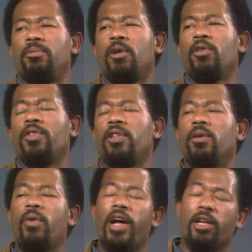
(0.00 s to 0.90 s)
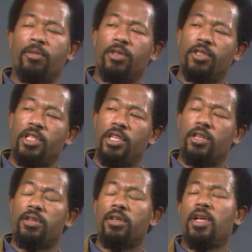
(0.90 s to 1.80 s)
both in the white community
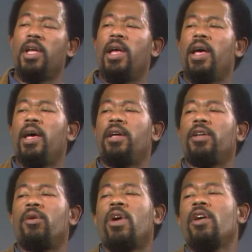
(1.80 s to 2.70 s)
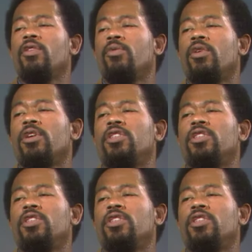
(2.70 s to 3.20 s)
here and around the world,